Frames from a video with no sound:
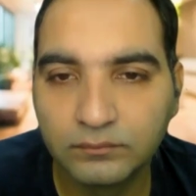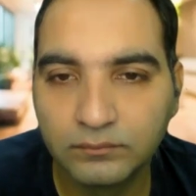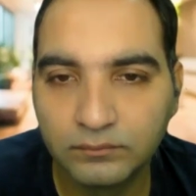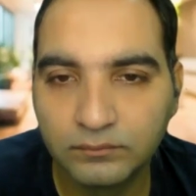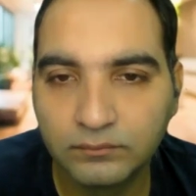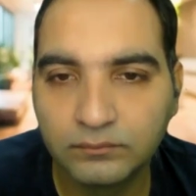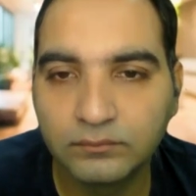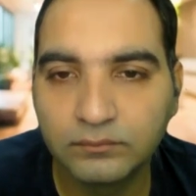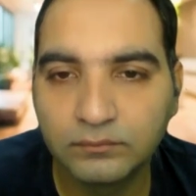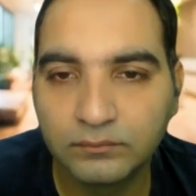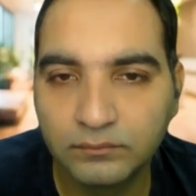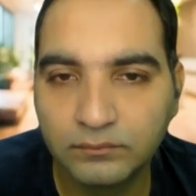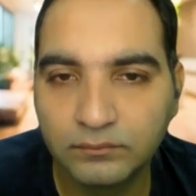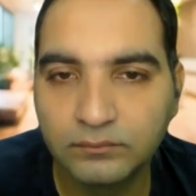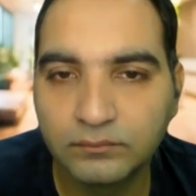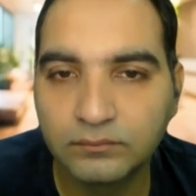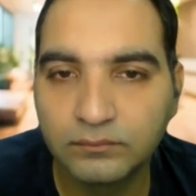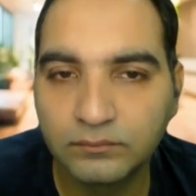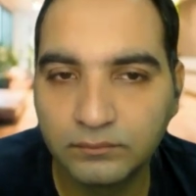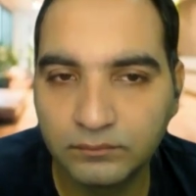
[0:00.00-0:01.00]

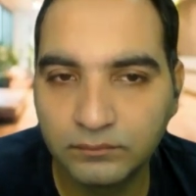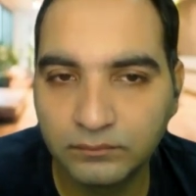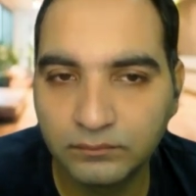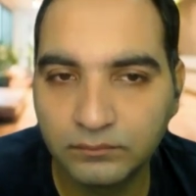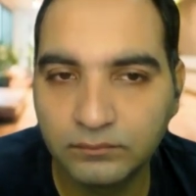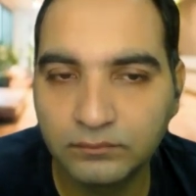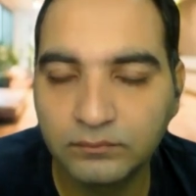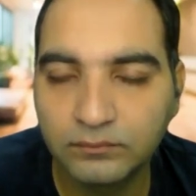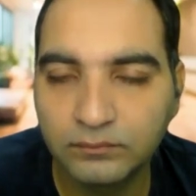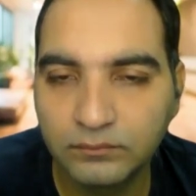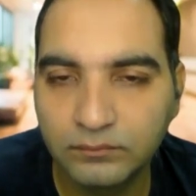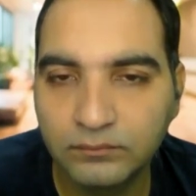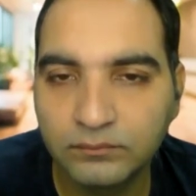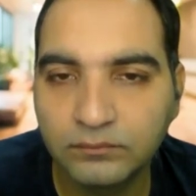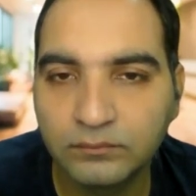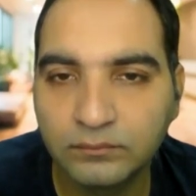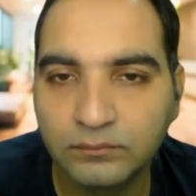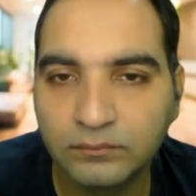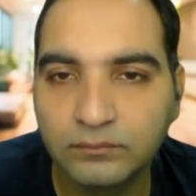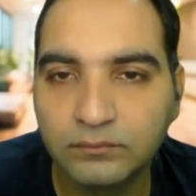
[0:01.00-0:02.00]

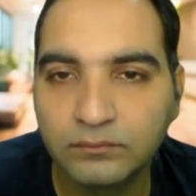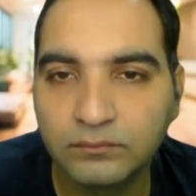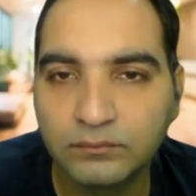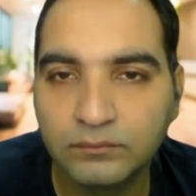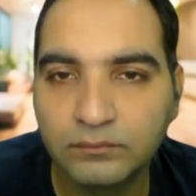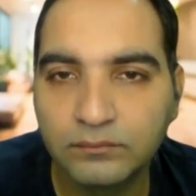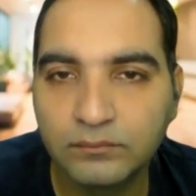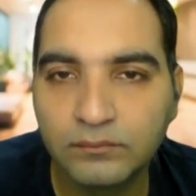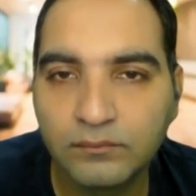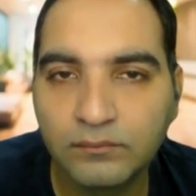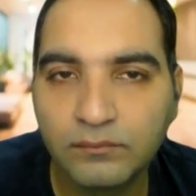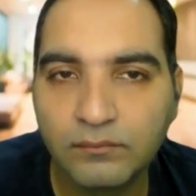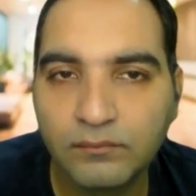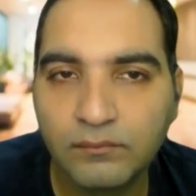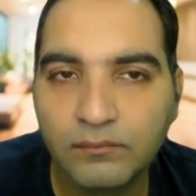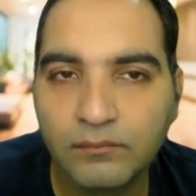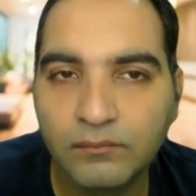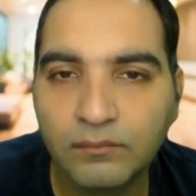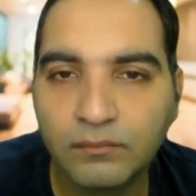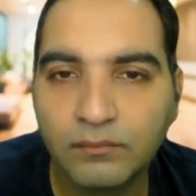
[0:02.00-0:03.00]

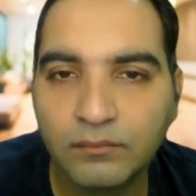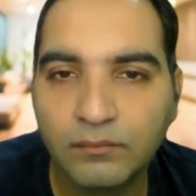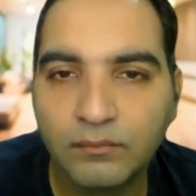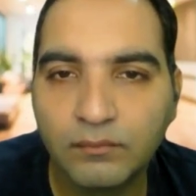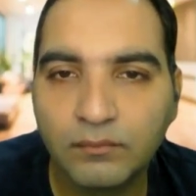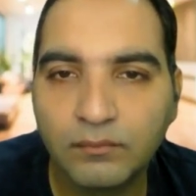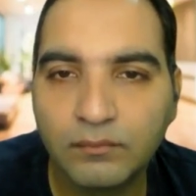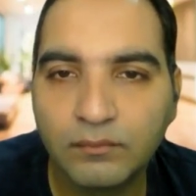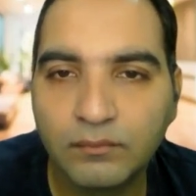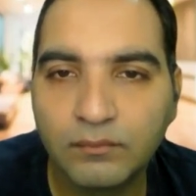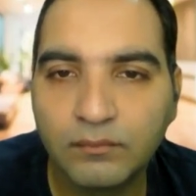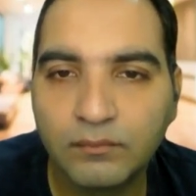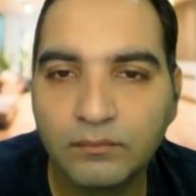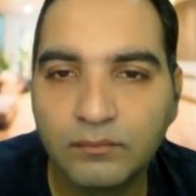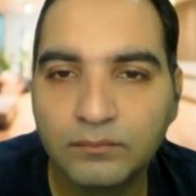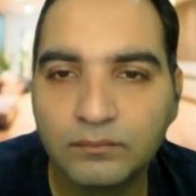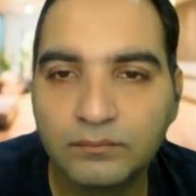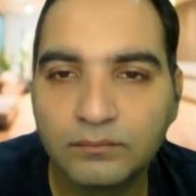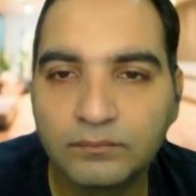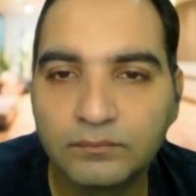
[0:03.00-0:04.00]

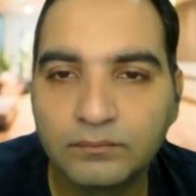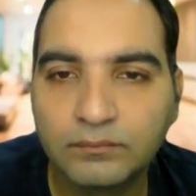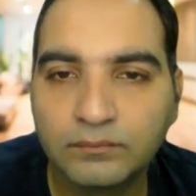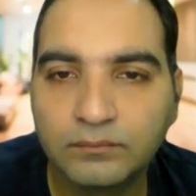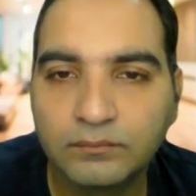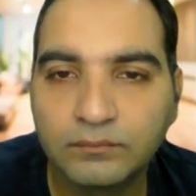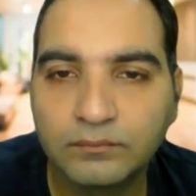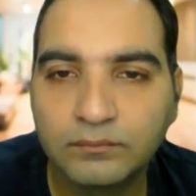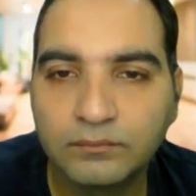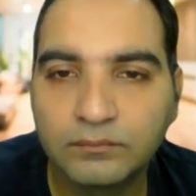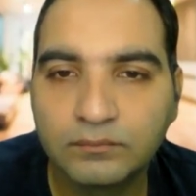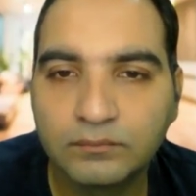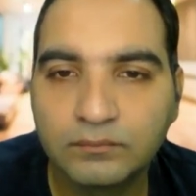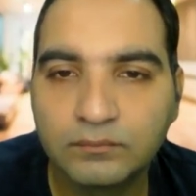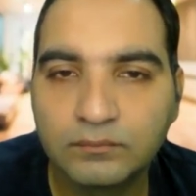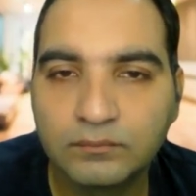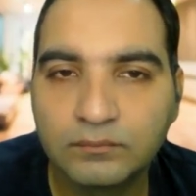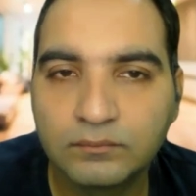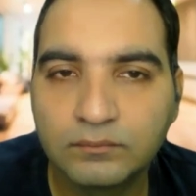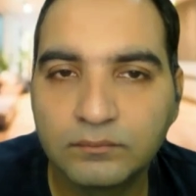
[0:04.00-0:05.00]

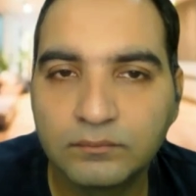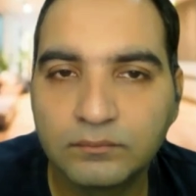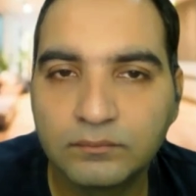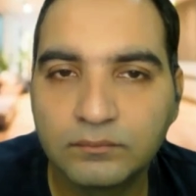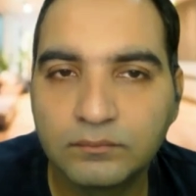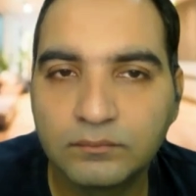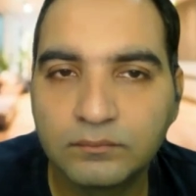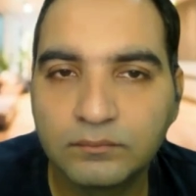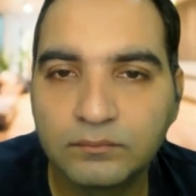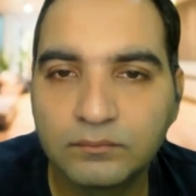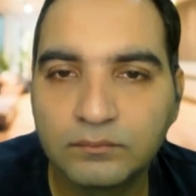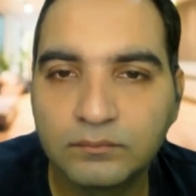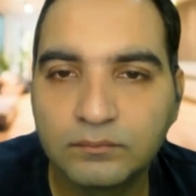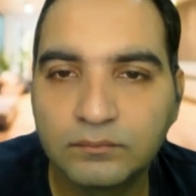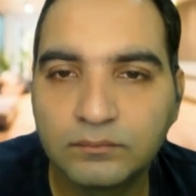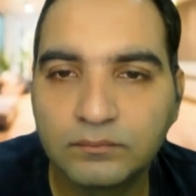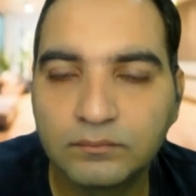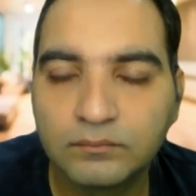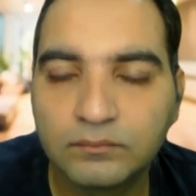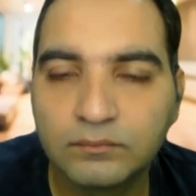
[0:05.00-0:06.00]

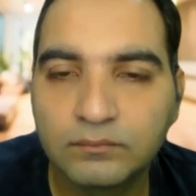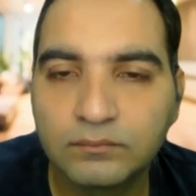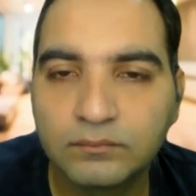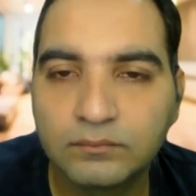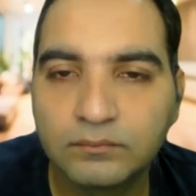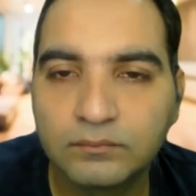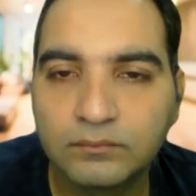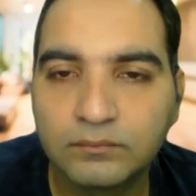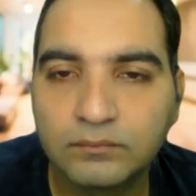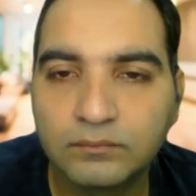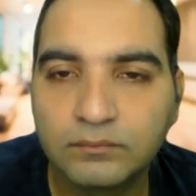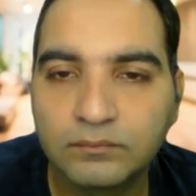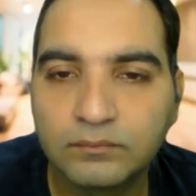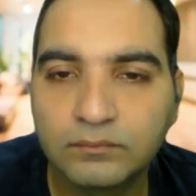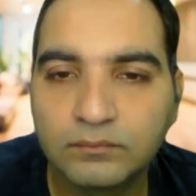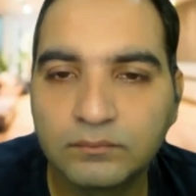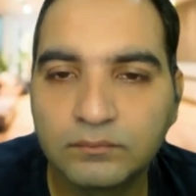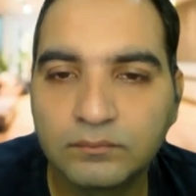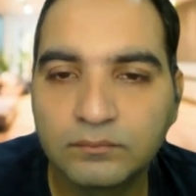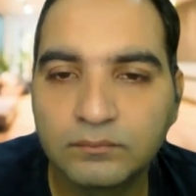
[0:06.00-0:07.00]

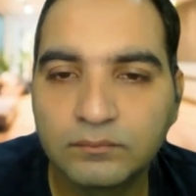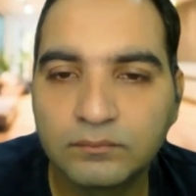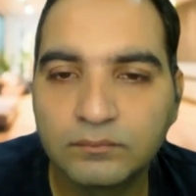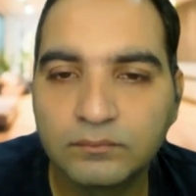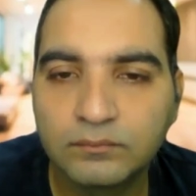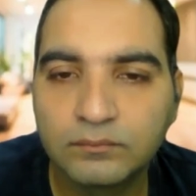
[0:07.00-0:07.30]
(silent)